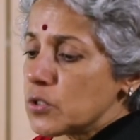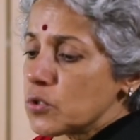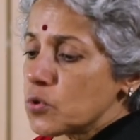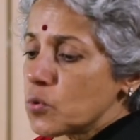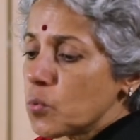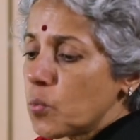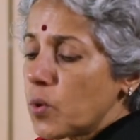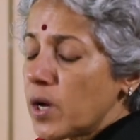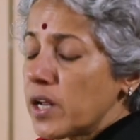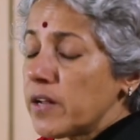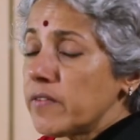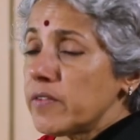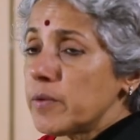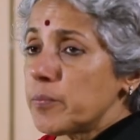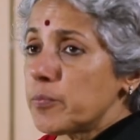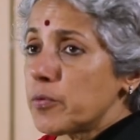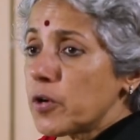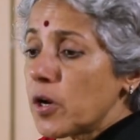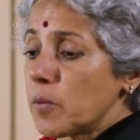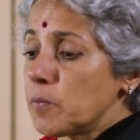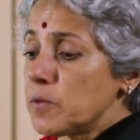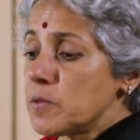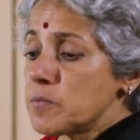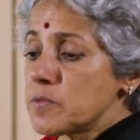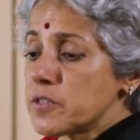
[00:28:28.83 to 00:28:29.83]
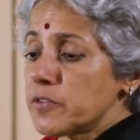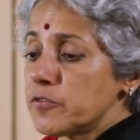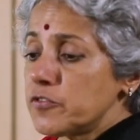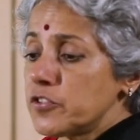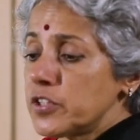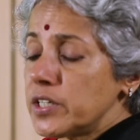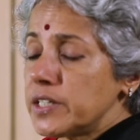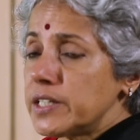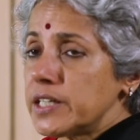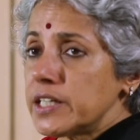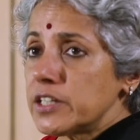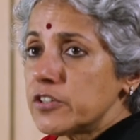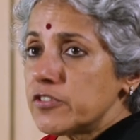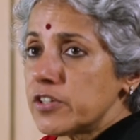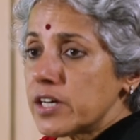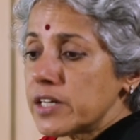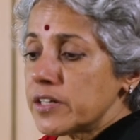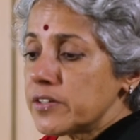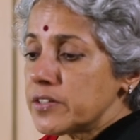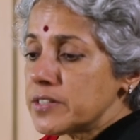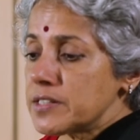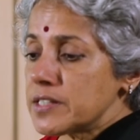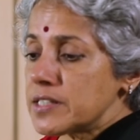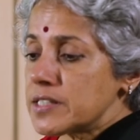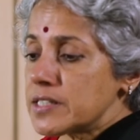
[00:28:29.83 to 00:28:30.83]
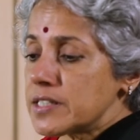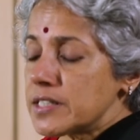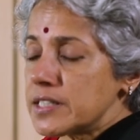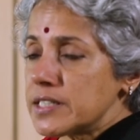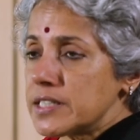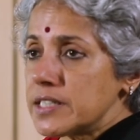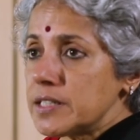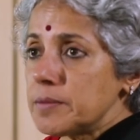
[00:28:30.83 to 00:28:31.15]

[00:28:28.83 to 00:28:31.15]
So one of the problems of treating drug resistant